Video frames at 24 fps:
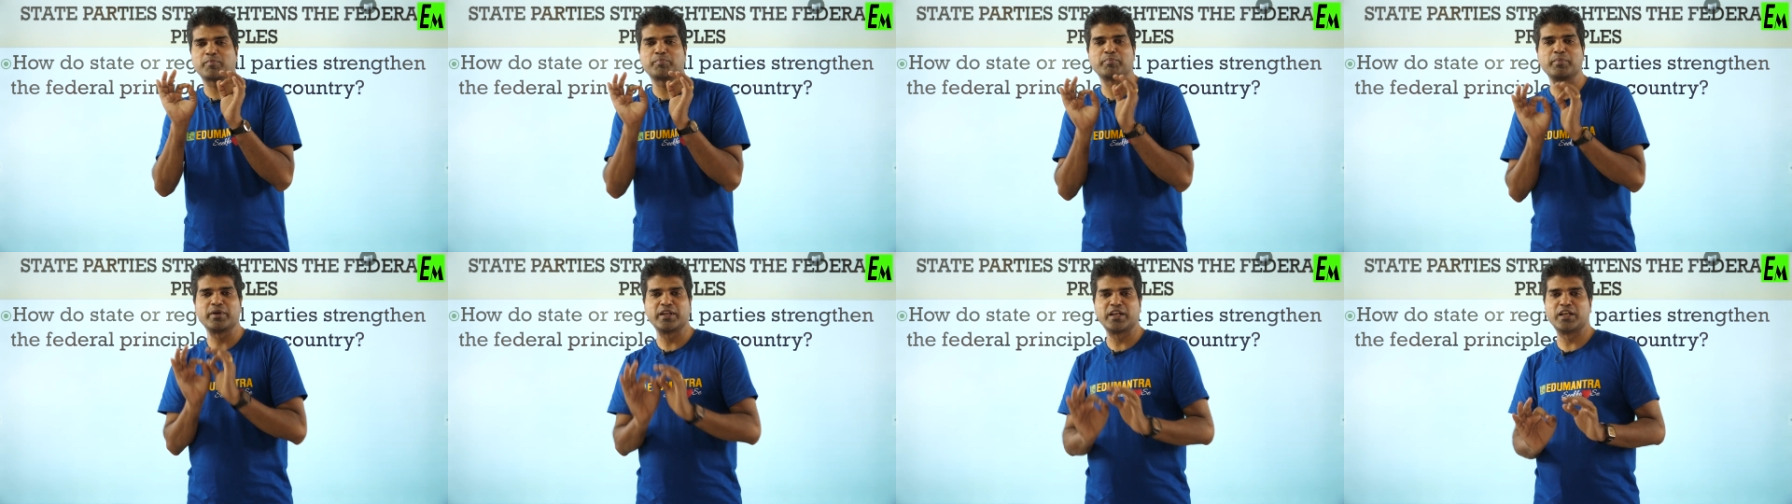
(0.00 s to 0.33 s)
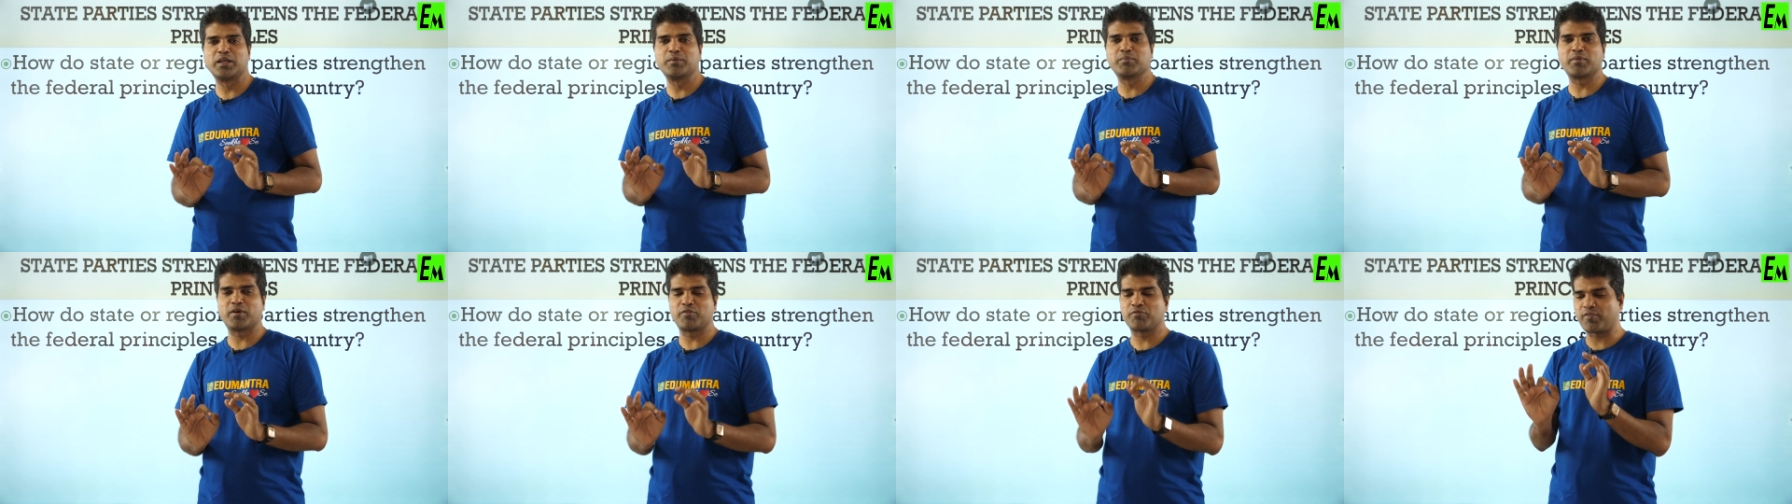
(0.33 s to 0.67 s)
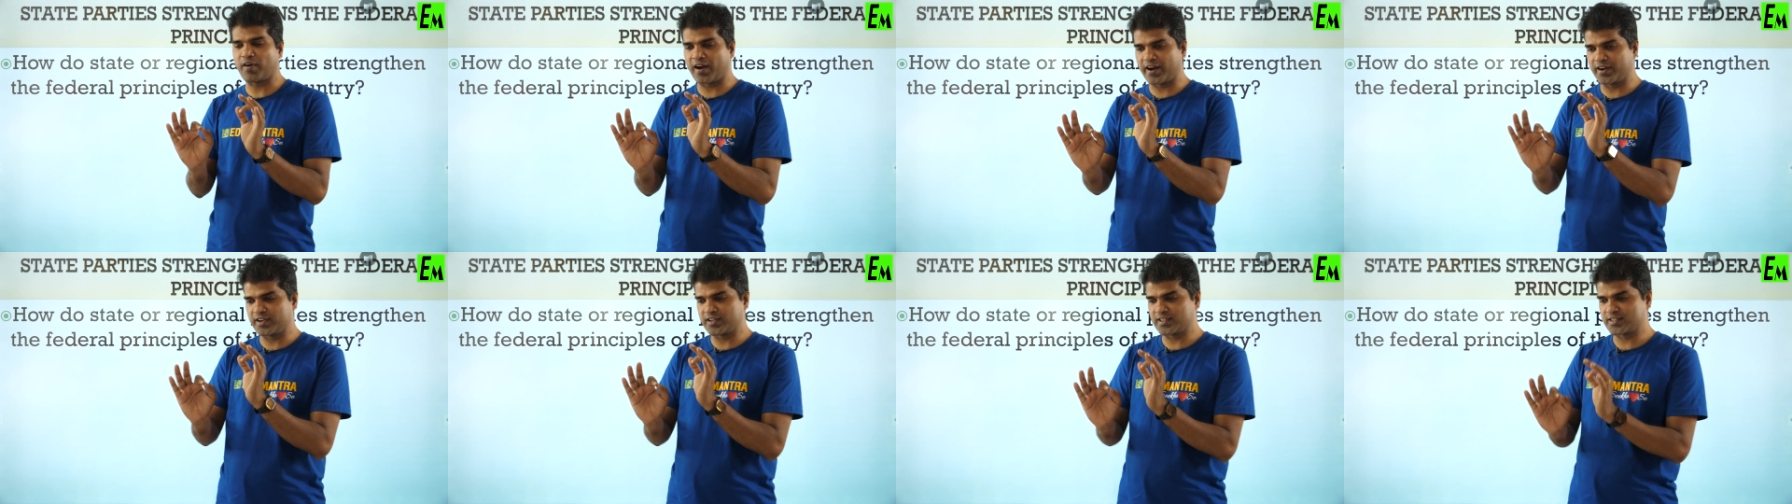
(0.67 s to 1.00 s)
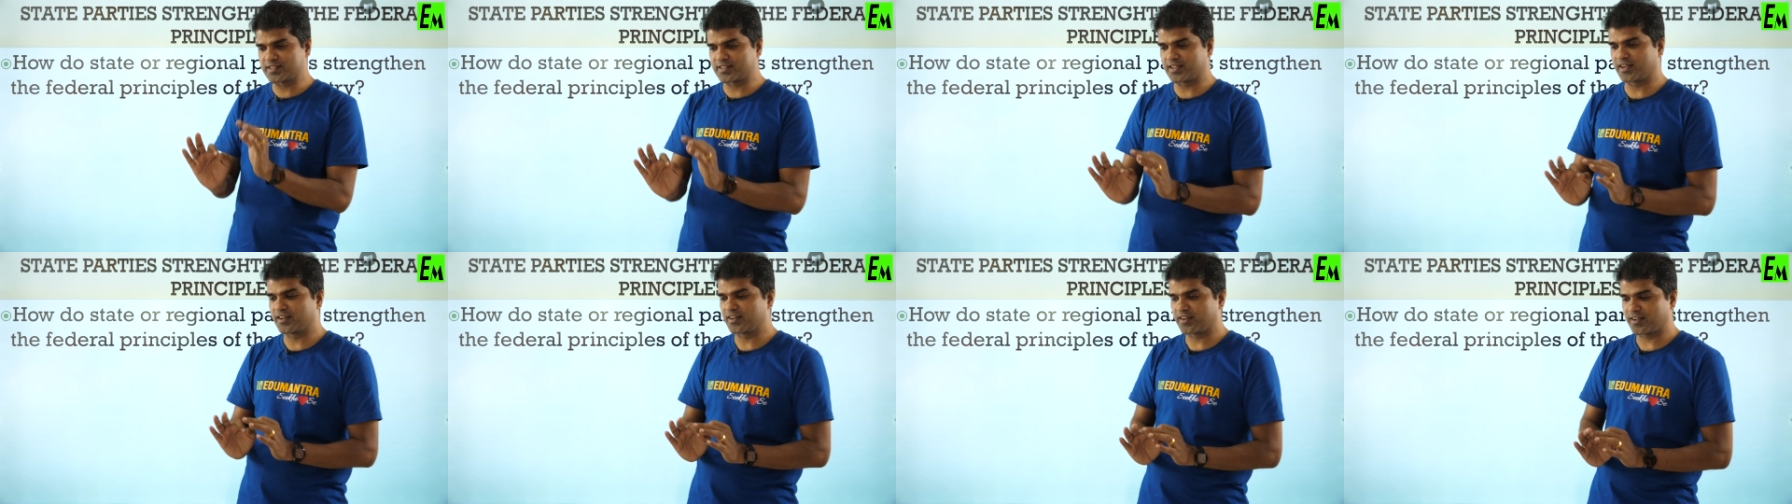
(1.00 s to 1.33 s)
minimum five
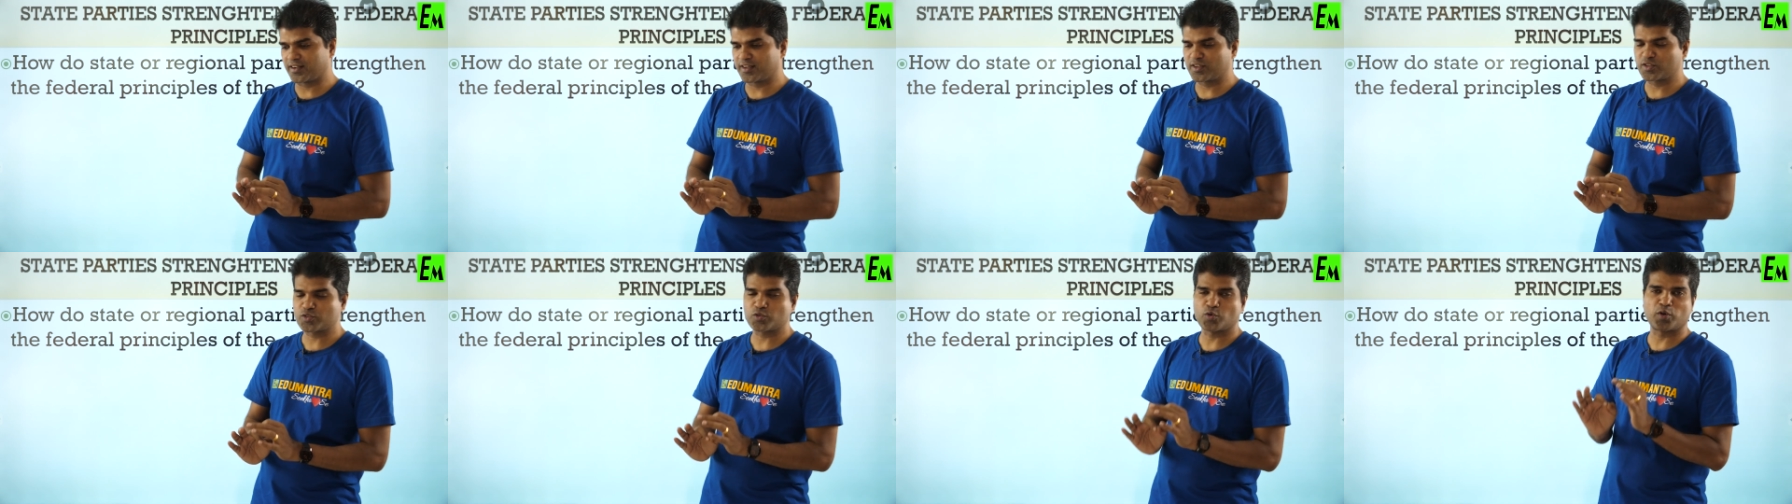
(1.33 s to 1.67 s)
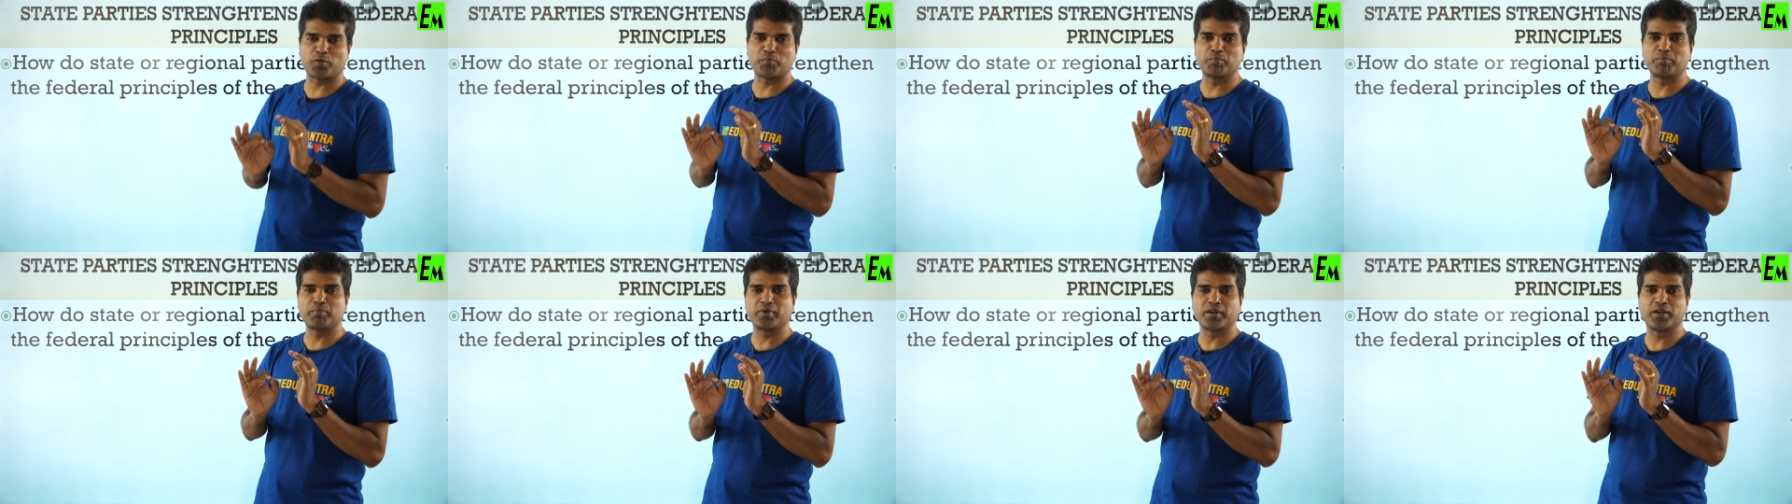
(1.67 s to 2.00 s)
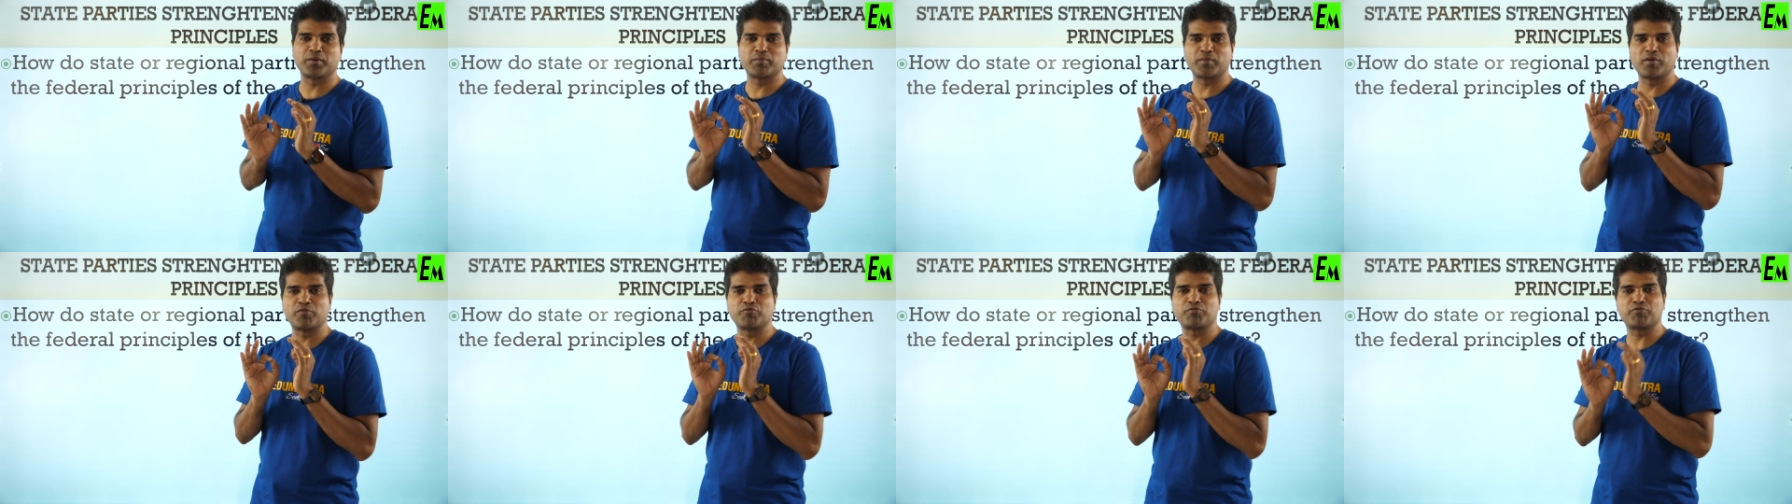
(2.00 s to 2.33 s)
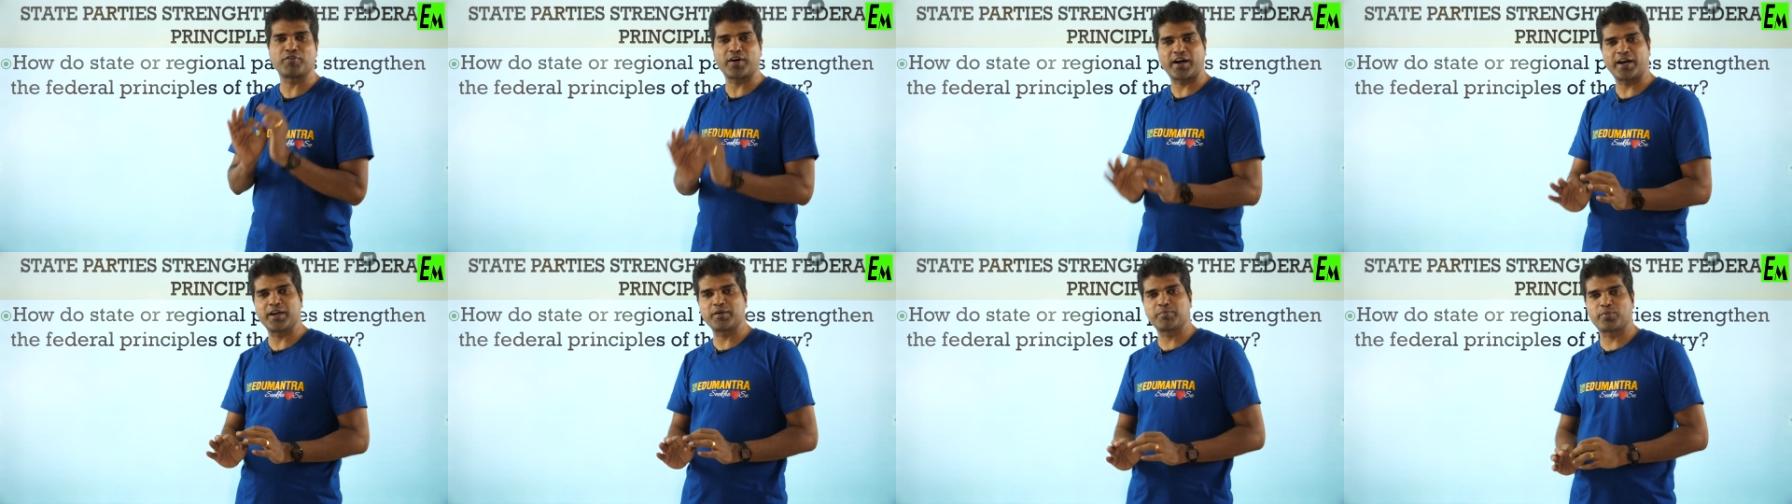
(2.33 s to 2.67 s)
sentence or minimum
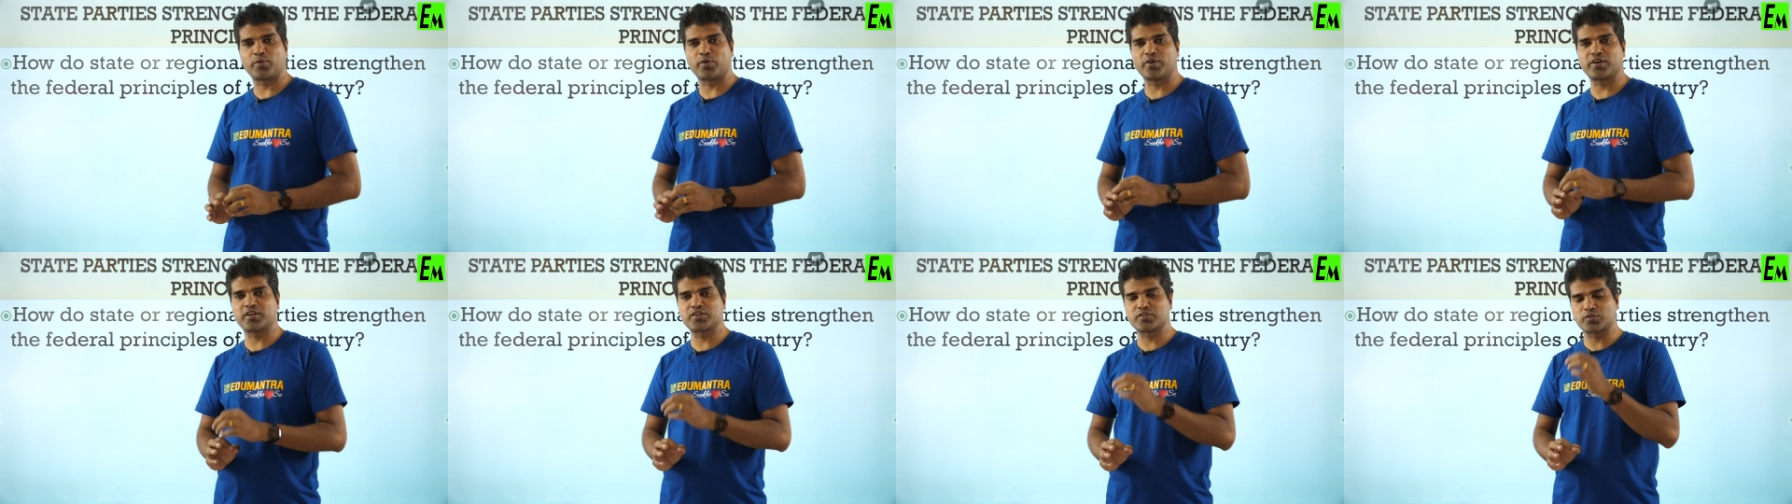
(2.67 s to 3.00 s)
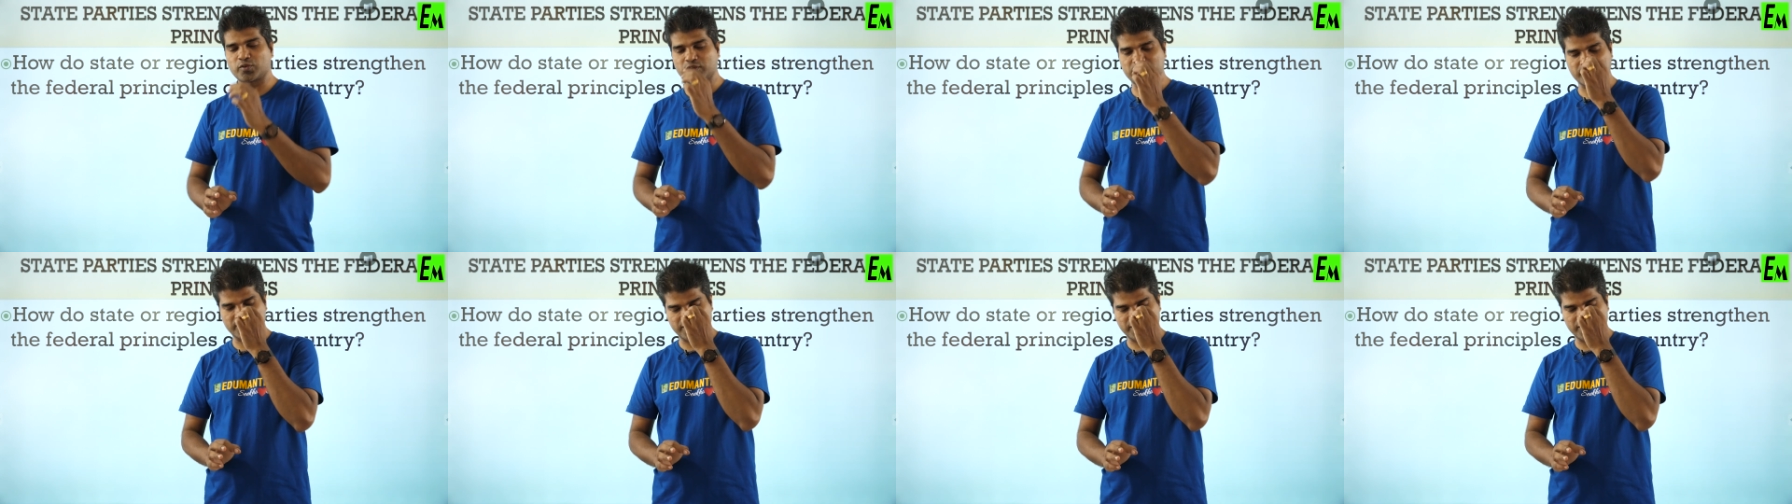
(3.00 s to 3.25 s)
five points or